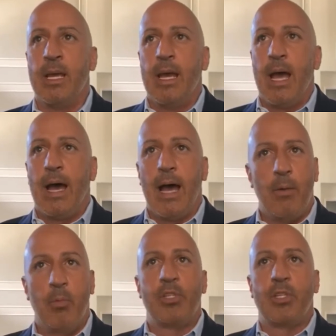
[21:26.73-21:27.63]
I
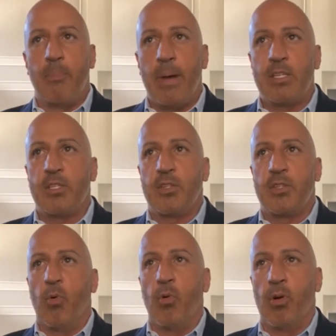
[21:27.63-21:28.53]
wish the best
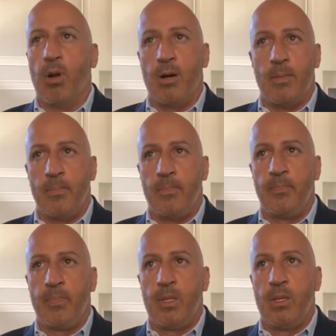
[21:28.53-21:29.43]
for
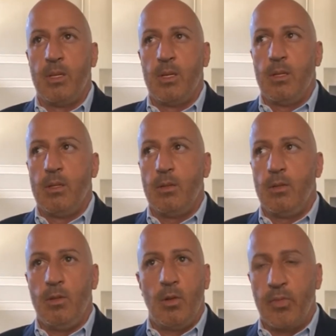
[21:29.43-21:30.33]

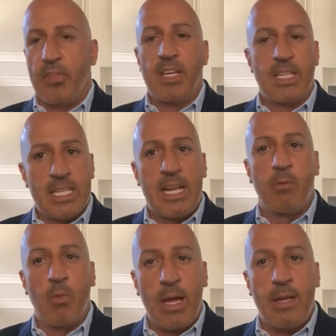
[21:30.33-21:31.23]
the things that I read